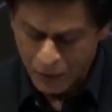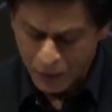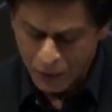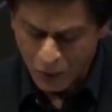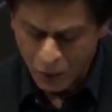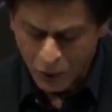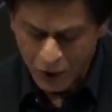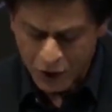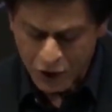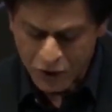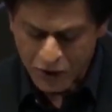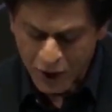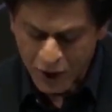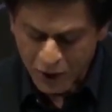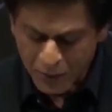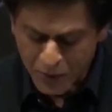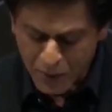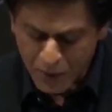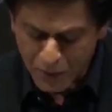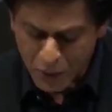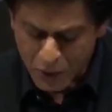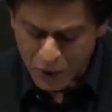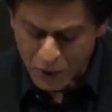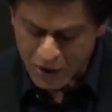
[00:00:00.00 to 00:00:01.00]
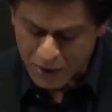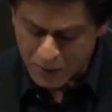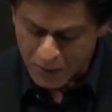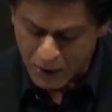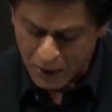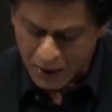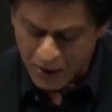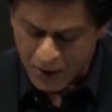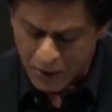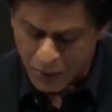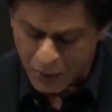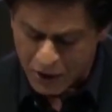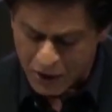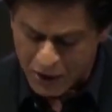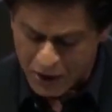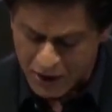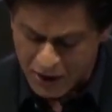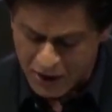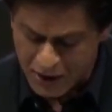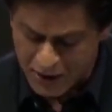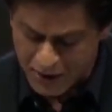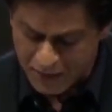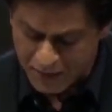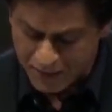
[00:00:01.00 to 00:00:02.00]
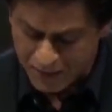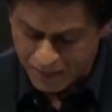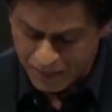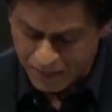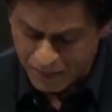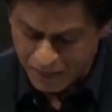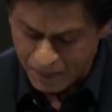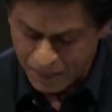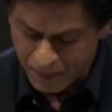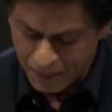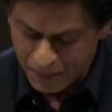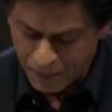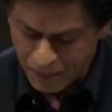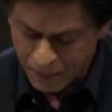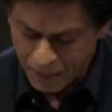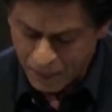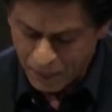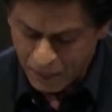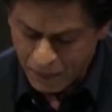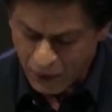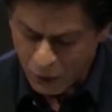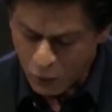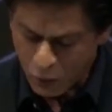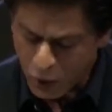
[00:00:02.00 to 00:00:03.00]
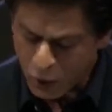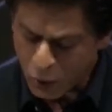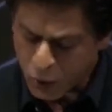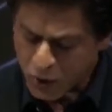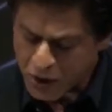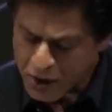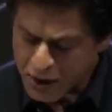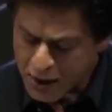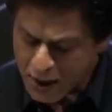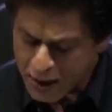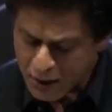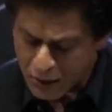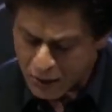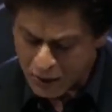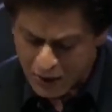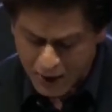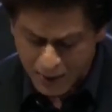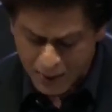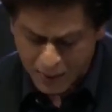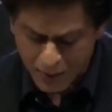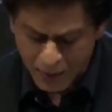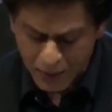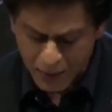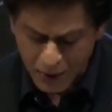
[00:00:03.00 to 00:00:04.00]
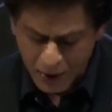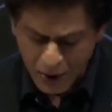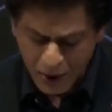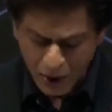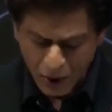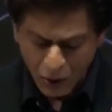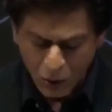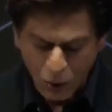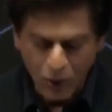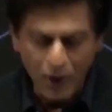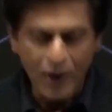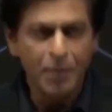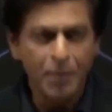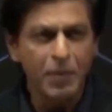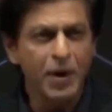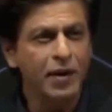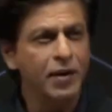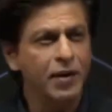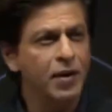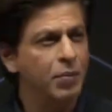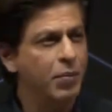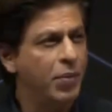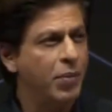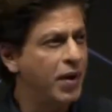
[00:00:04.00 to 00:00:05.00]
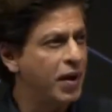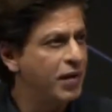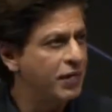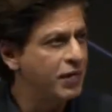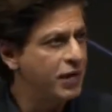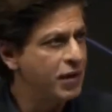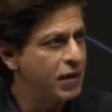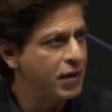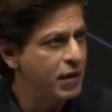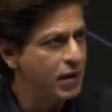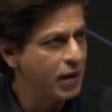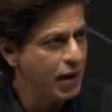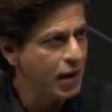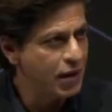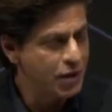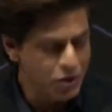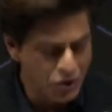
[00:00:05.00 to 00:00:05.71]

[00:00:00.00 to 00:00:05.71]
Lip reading: What struck me most about them was this, that what was done to them only made them braver and